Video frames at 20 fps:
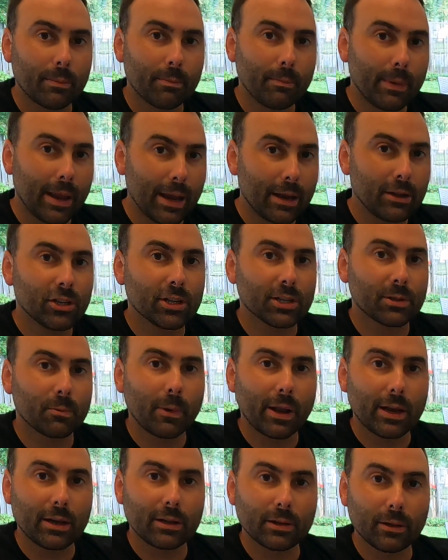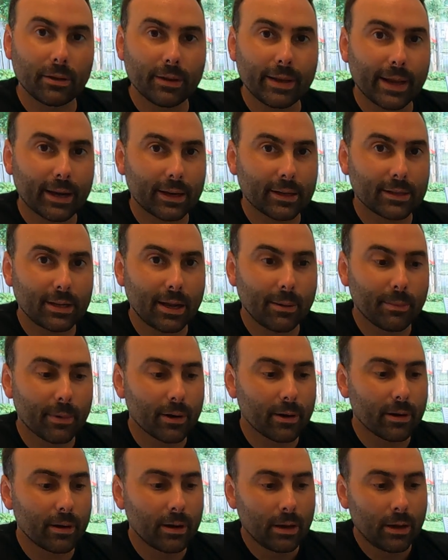I may just wait till next
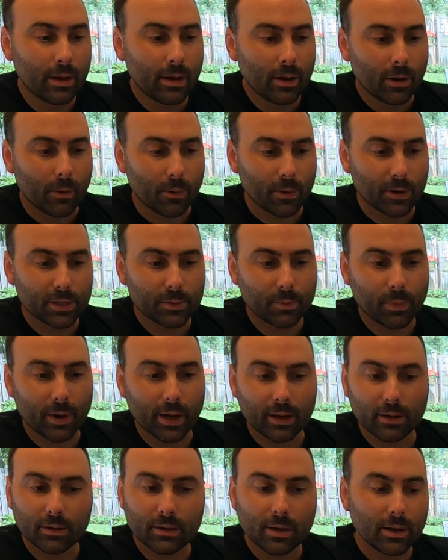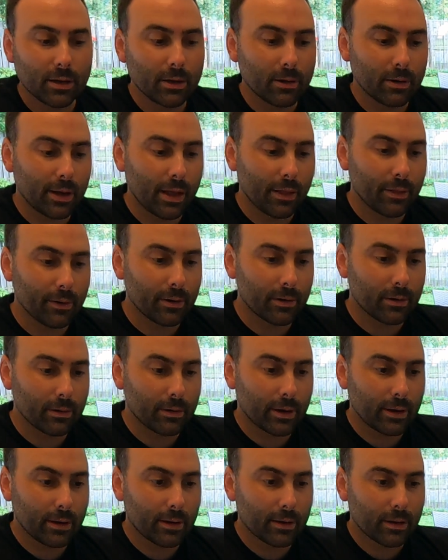summer or spring to do
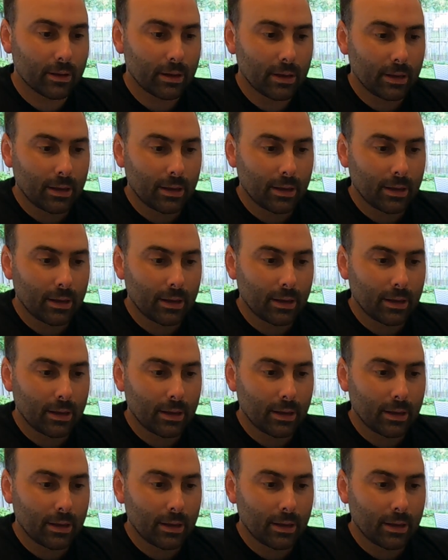another